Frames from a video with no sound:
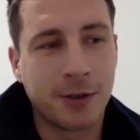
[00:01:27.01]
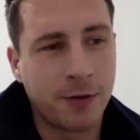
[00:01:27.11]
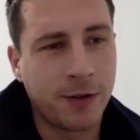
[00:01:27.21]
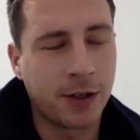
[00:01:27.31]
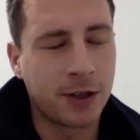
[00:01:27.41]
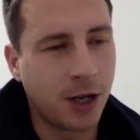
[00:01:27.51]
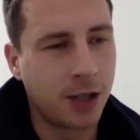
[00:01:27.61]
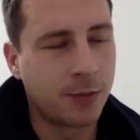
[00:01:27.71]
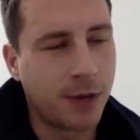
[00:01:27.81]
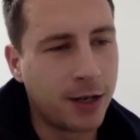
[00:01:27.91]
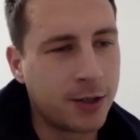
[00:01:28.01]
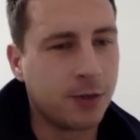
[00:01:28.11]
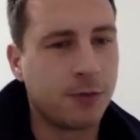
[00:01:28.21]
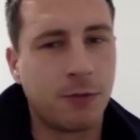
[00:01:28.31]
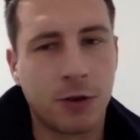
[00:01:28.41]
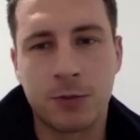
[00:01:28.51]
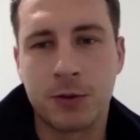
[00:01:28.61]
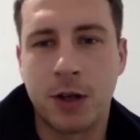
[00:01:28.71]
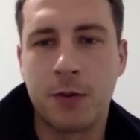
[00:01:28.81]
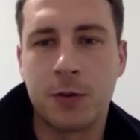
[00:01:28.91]
I think I started managing the Wroxham
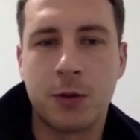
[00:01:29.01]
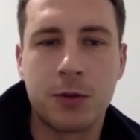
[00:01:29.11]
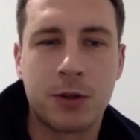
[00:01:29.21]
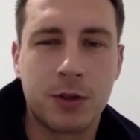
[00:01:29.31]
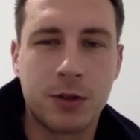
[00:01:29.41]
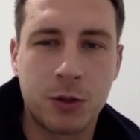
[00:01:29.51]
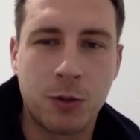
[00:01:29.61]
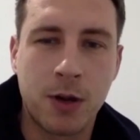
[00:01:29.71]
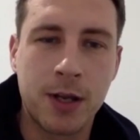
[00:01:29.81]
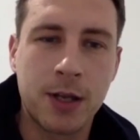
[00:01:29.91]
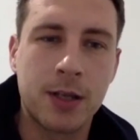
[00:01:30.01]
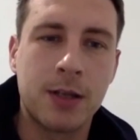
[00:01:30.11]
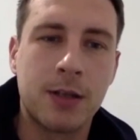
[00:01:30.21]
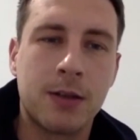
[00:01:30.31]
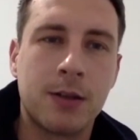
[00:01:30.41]
Reserves when I was 20,